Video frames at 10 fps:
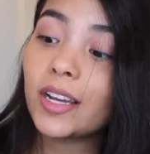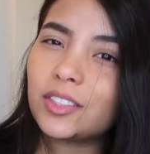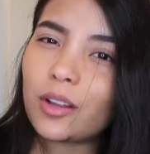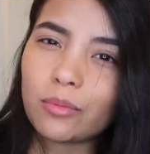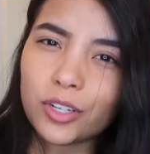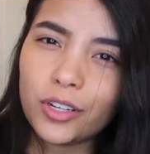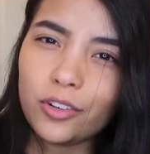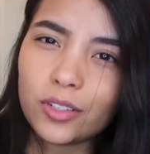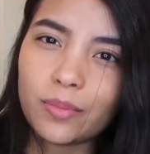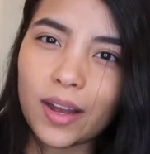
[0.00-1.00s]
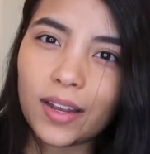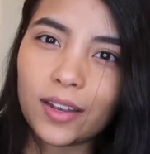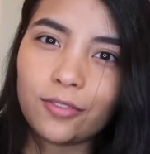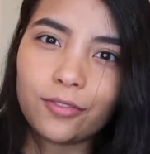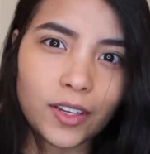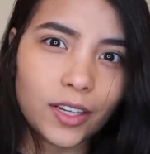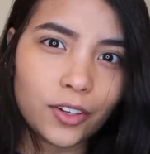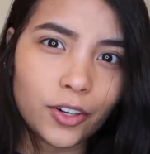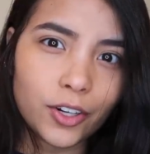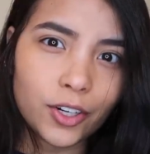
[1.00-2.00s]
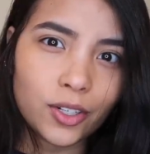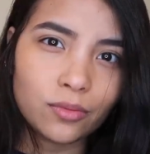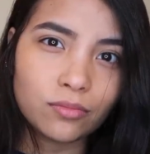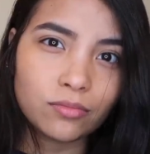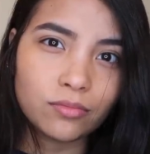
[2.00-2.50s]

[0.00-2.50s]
So I'm just gonna use my finger.